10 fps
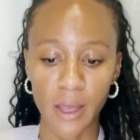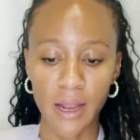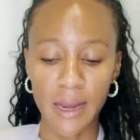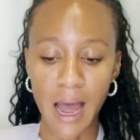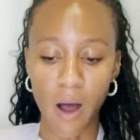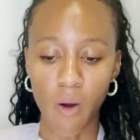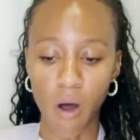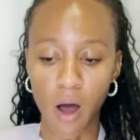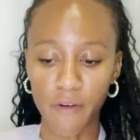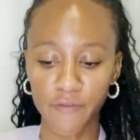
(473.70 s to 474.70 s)
Now,
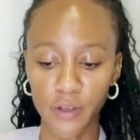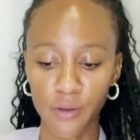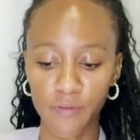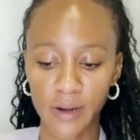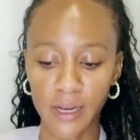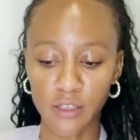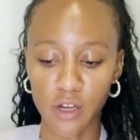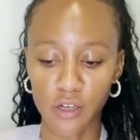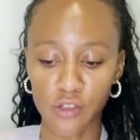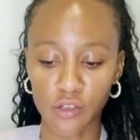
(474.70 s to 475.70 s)
after you've clicked
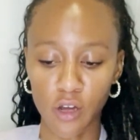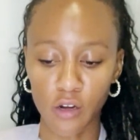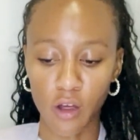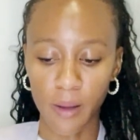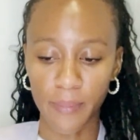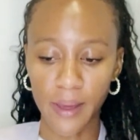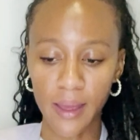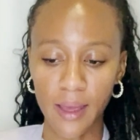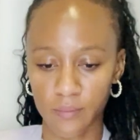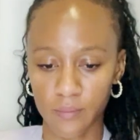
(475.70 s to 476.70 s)
on start
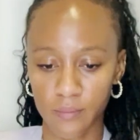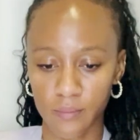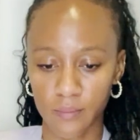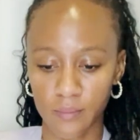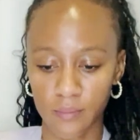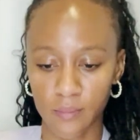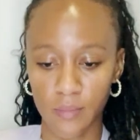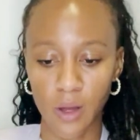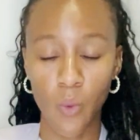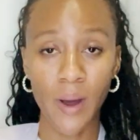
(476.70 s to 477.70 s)
copying,
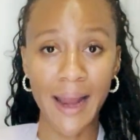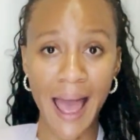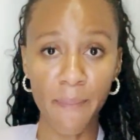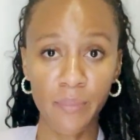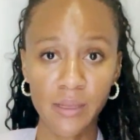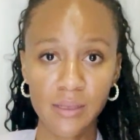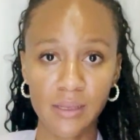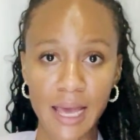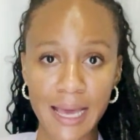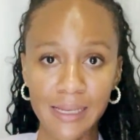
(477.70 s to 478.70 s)
what happens
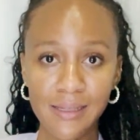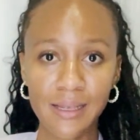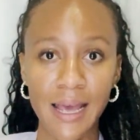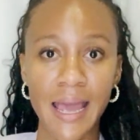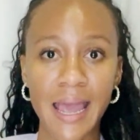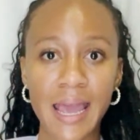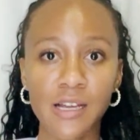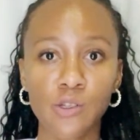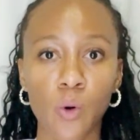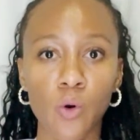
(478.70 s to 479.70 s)
is
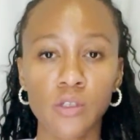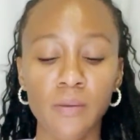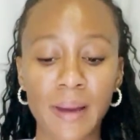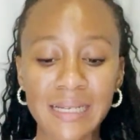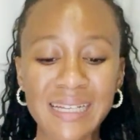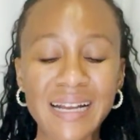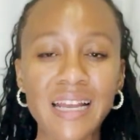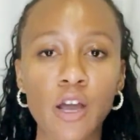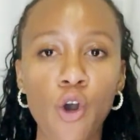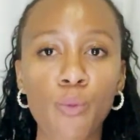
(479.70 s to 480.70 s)
it
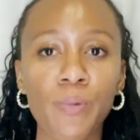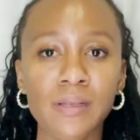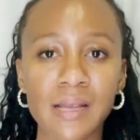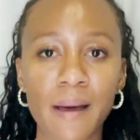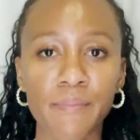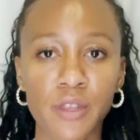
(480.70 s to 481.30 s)
automatically opens up